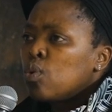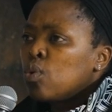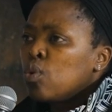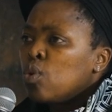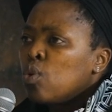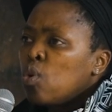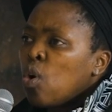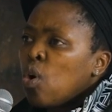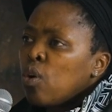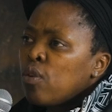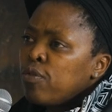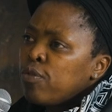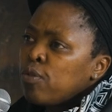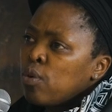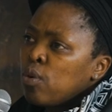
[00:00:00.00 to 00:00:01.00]
long
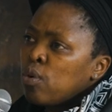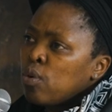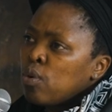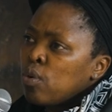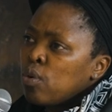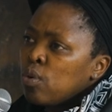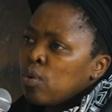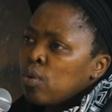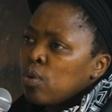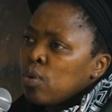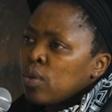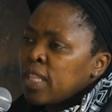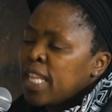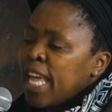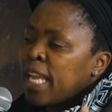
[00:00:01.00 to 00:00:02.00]
for
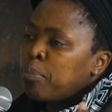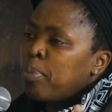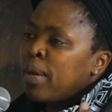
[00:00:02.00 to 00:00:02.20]
that